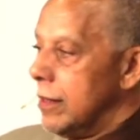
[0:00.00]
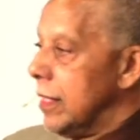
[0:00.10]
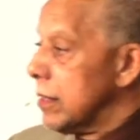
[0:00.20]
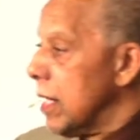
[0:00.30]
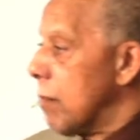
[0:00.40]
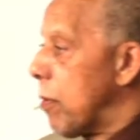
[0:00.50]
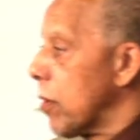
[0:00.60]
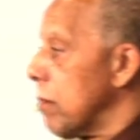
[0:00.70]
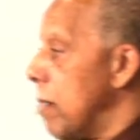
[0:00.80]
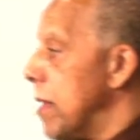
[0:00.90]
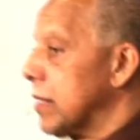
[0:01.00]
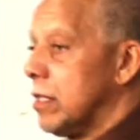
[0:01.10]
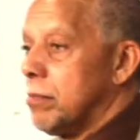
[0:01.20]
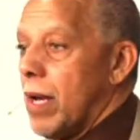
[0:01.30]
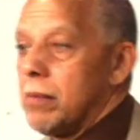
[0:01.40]
This is not part of my
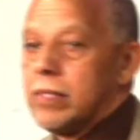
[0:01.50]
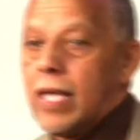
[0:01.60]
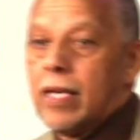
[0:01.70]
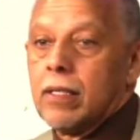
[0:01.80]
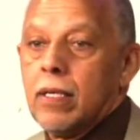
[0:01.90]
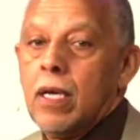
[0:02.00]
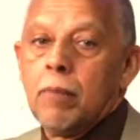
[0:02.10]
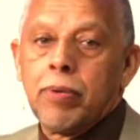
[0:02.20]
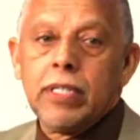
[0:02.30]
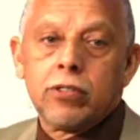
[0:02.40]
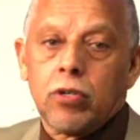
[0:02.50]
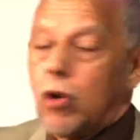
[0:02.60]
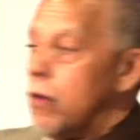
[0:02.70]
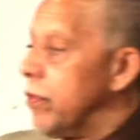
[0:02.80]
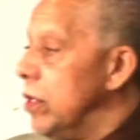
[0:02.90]
message, but I'm going to say it. Please turn
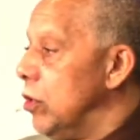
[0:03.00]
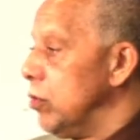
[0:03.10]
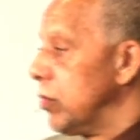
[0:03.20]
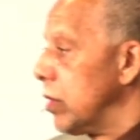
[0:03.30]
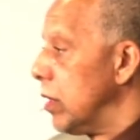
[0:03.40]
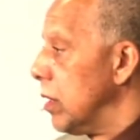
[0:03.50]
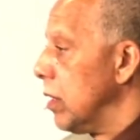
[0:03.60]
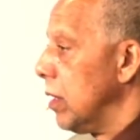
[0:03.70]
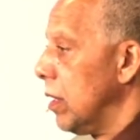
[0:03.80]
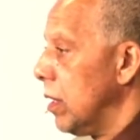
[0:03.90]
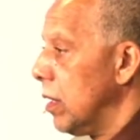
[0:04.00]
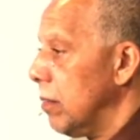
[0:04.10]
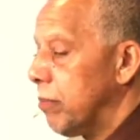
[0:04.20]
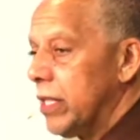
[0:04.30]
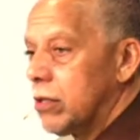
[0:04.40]
off the news.
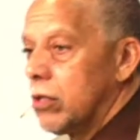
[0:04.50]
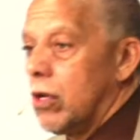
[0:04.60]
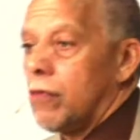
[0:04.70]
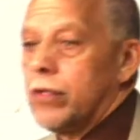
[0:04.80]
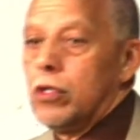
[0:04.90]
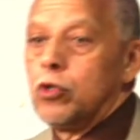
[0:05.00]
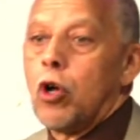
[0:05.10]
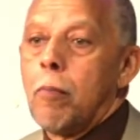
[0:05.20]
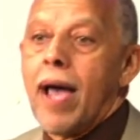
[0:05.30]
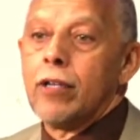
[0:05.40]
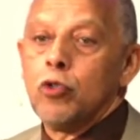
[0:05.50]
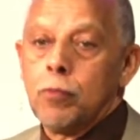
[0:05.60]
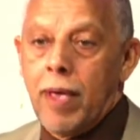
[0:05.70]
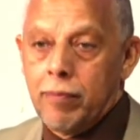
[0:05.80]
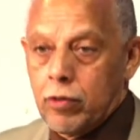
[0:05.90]
Please turn it off the news. Go buy a
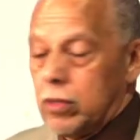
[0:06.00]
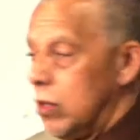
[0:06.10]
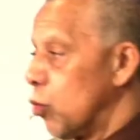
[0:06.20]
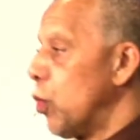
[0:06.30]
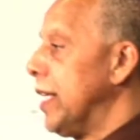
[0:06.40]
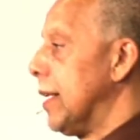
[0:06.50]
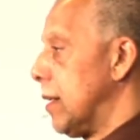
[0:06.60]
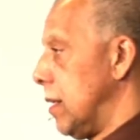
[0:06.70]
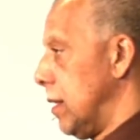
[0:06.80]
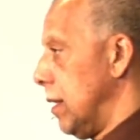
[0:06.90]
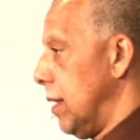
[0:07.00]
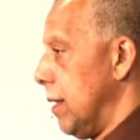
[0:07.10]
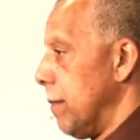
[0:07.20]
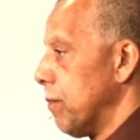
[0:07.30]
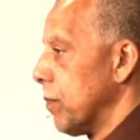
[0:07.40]
newspaper. Read it.
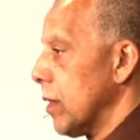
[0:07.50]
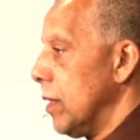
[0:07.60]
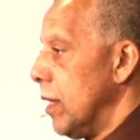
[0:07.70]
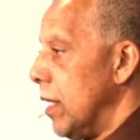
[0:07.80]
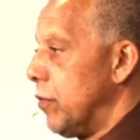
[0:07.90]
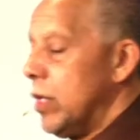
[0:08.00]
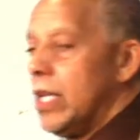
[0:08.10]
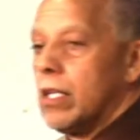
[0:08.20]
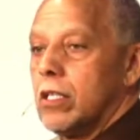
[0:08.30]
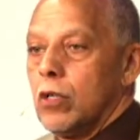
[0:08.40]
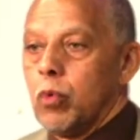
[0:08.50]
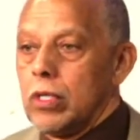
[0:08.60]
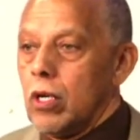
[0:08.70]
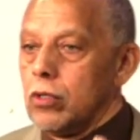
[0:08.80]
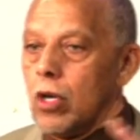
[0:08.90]
If you need a good
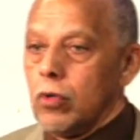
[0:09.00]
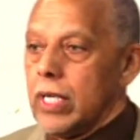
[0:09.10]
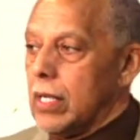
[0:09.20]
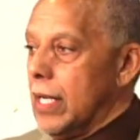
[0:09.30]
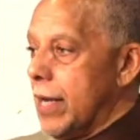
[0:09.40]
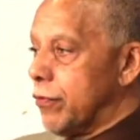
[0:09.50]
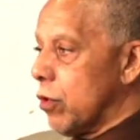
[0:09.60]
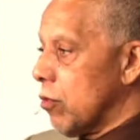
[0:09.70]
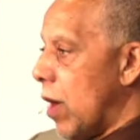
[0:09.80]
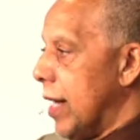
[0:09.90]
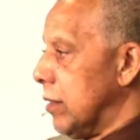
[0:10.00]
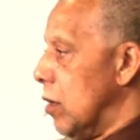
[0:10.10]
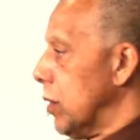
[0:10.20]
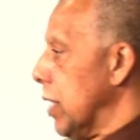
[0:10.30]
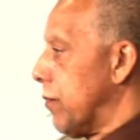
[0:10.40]
one, don't get a left or a right.
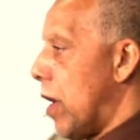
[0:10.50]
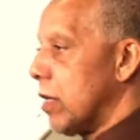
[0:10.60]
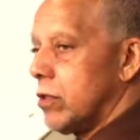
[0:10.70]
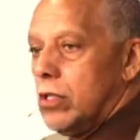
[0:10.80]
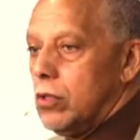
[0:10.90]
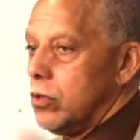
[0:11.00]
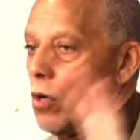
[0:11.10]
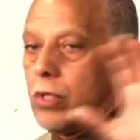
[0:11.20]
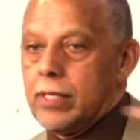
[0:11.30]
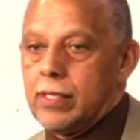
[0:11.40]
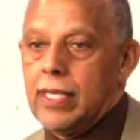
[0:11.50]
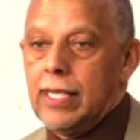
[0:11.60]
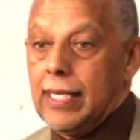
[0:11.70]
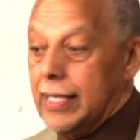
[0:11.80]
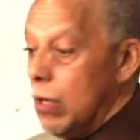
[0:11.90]
Don't get Fox News. Don't get
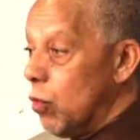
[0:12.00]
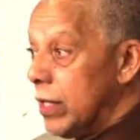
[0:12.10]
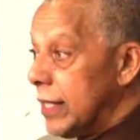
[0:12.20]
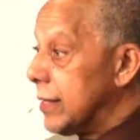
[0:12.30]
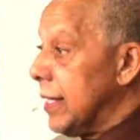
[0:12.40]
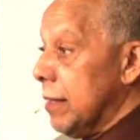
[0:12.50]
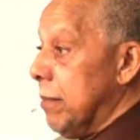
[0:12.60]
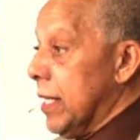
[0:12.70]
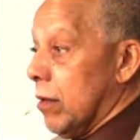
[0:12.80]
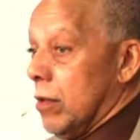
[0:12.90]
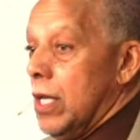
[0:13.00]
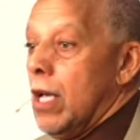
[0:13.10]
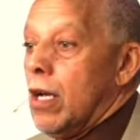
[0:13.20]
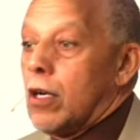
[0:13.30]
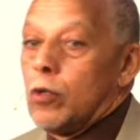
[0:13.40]
CNN. Get one that's in the middle.
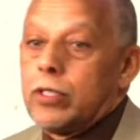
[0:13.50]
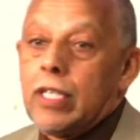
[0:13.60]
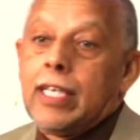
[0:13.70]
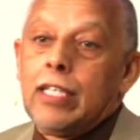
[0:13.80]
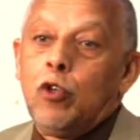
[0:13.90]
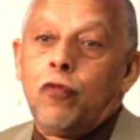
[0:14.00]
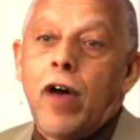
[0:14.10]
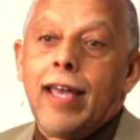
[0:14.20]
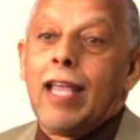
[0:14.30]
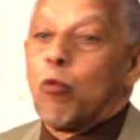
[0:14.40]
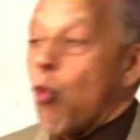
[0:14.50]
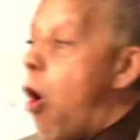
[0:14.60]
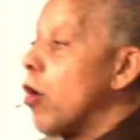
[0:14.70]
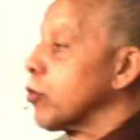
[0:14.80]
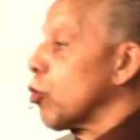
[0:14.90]
Go see, can you find a
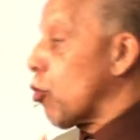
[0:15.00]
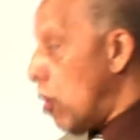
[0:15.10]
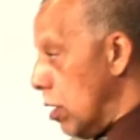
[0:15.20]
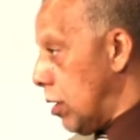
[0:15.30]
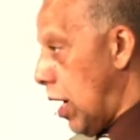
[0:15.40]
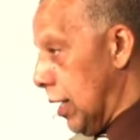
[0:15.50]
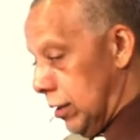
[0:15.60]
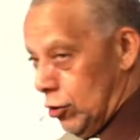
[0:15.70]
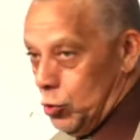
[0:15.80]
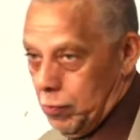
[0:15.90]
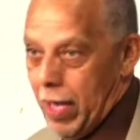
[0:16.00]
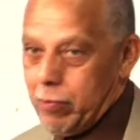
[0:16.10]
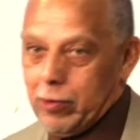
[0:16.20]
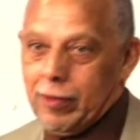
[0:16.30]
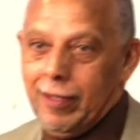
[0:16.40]
Walter Cronkite
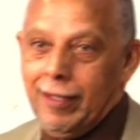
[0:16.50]
newspaper?